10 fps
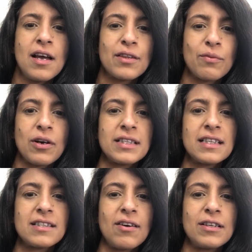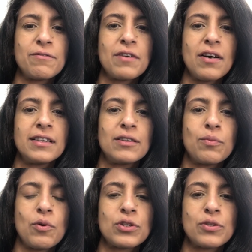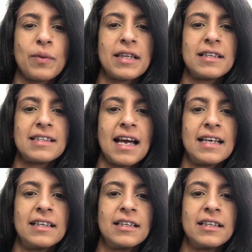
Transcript: The rising tide of night had washed away the day.